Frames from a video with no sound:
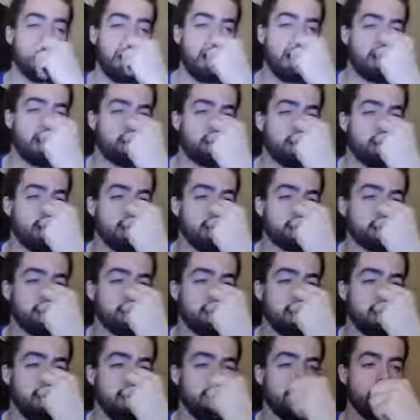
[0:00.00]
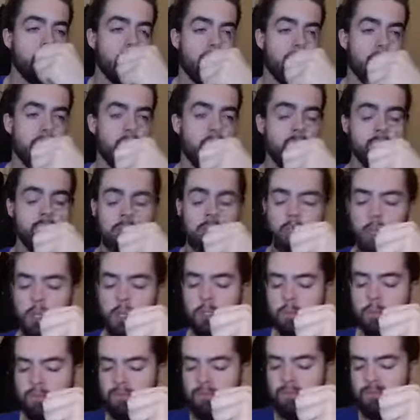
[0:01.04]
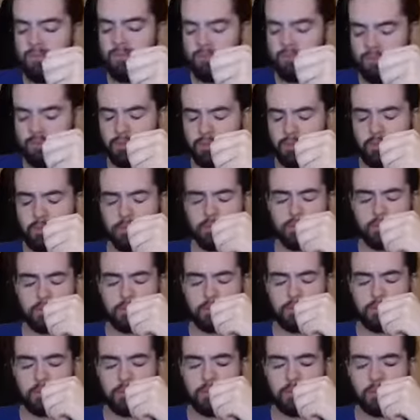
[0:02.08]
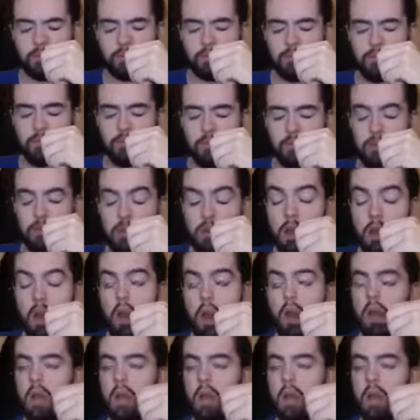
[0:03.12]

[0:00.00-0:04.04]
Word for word: I don't know how it's on that, but went up my nose.